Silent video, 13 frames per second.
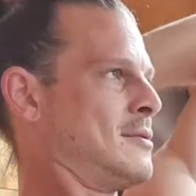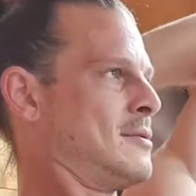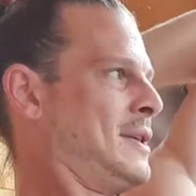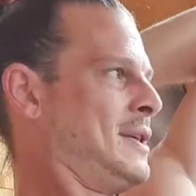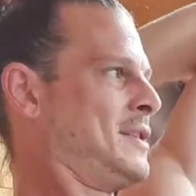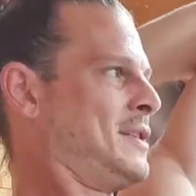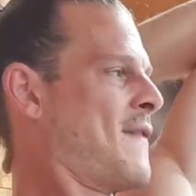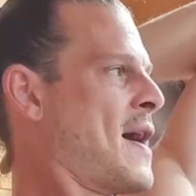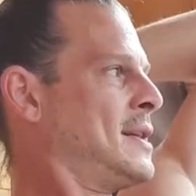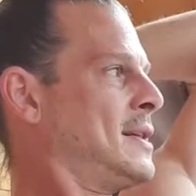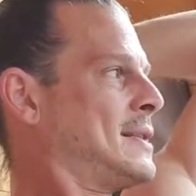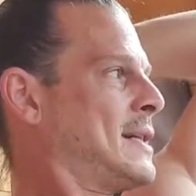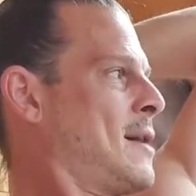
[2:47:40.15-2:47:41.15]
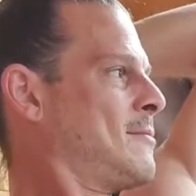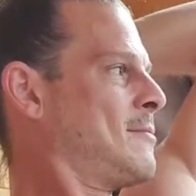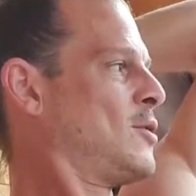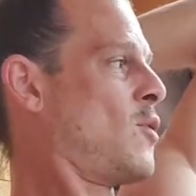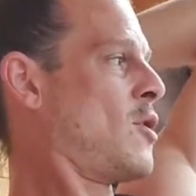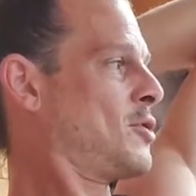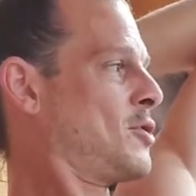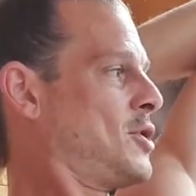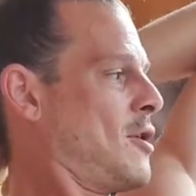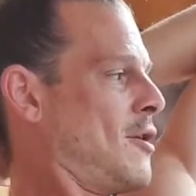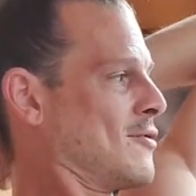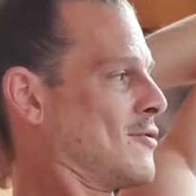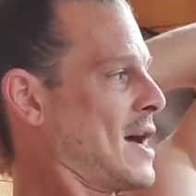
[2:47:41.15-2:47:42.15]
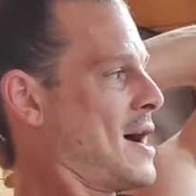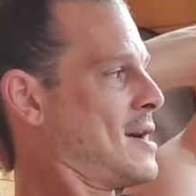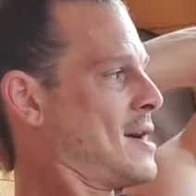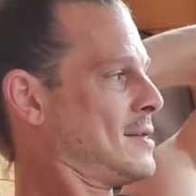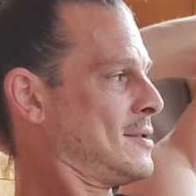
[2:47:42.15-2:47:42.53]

It's finding time to watch it all, guys.